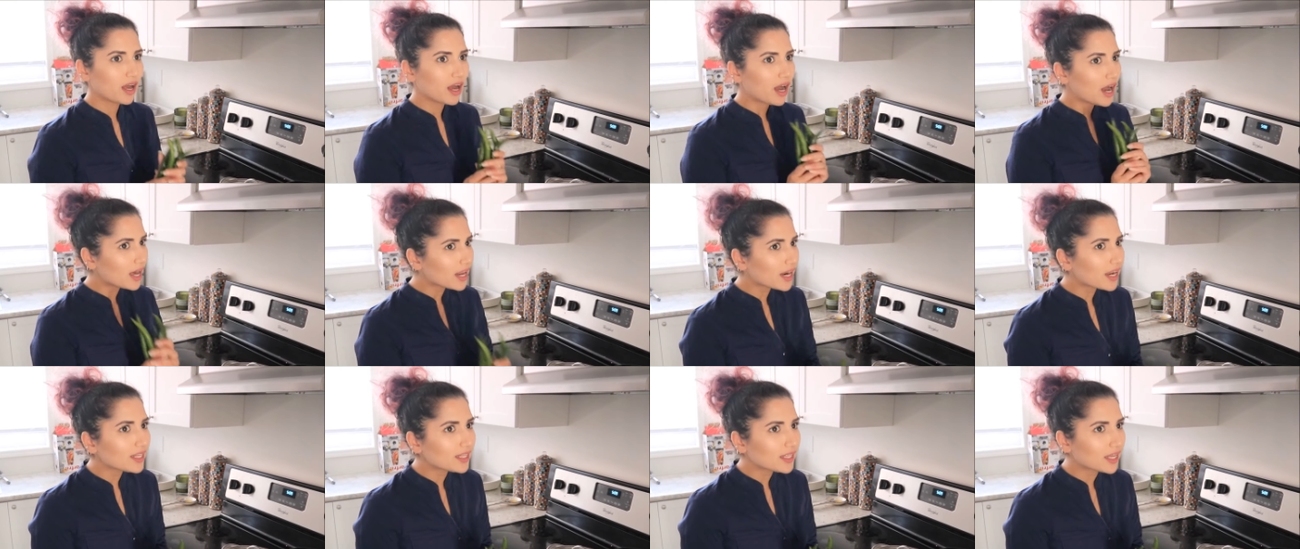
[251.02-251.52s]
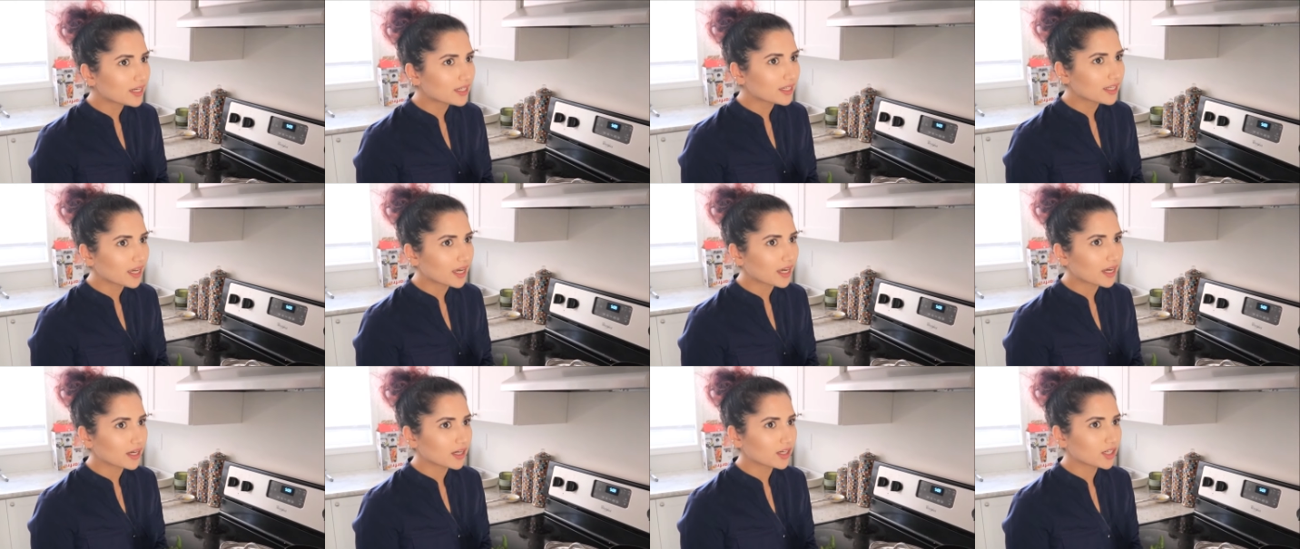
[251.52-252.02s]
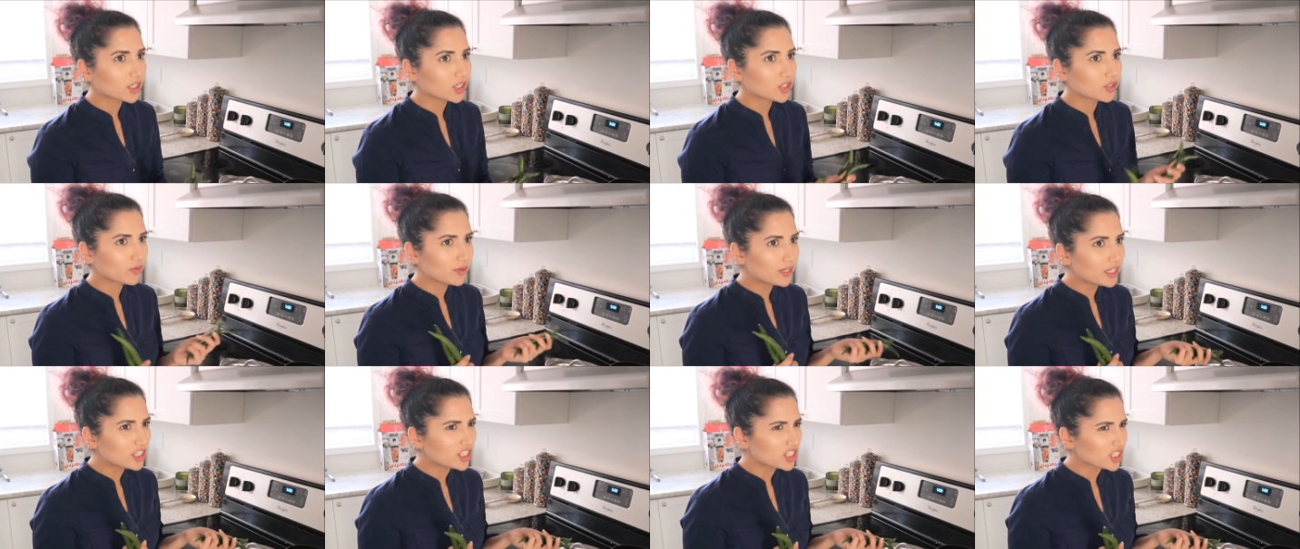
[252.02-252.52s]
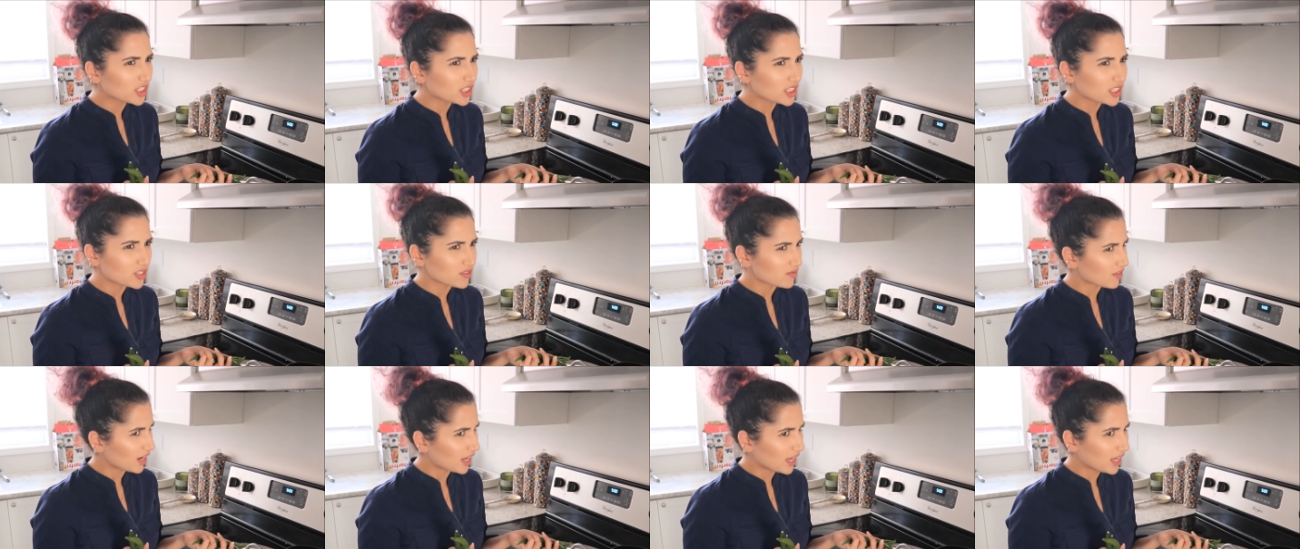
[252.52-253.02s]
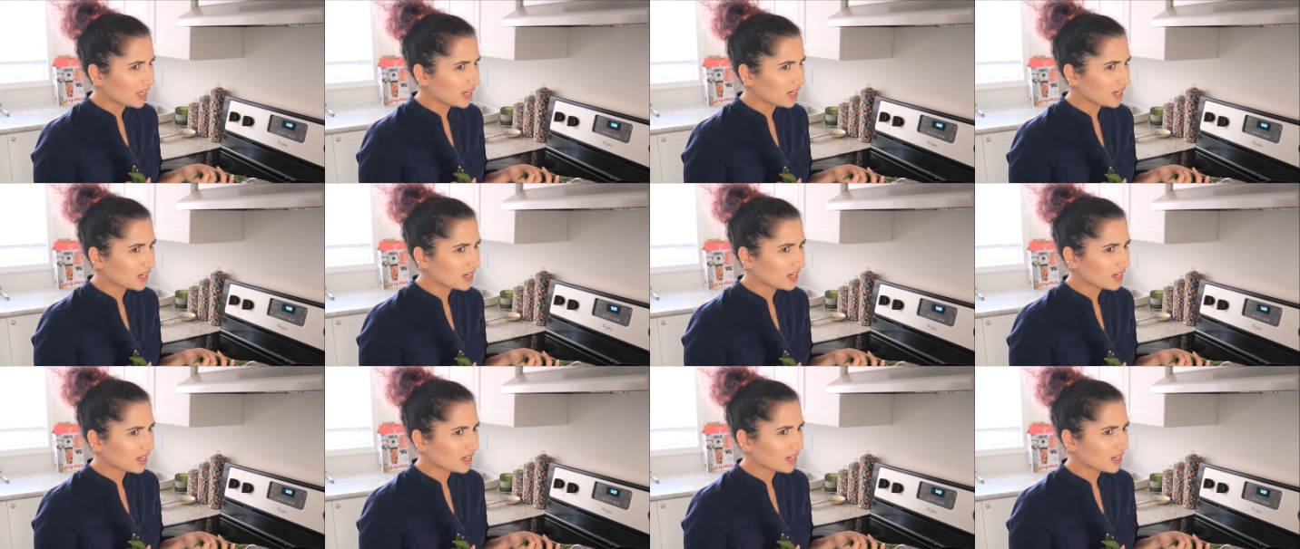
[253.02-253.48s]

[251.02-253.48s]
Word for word: Haradhania, green chilies, right?